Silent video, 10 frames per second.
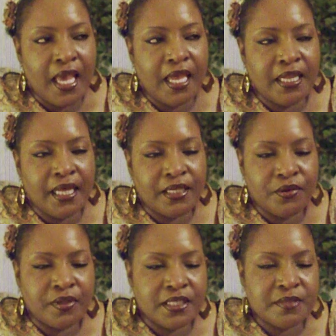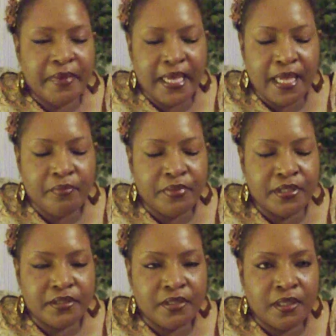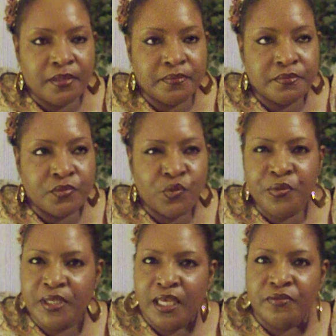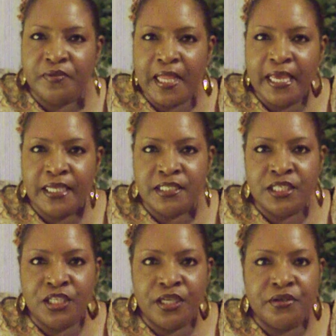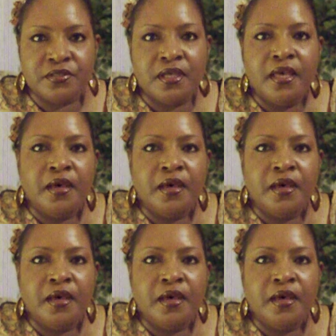and I know that's bad, but we were together for like 18 years.